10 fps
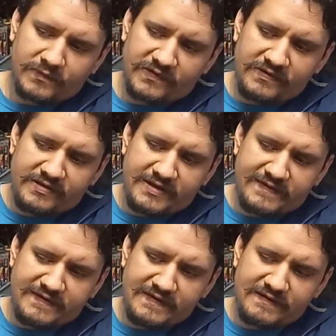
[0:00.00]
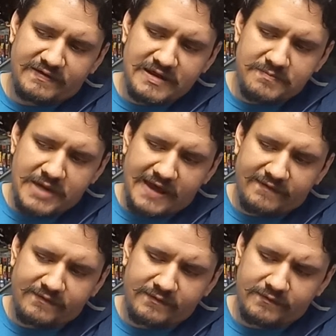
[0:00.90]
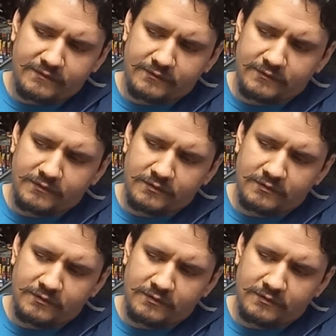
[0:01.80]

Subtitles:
This is the best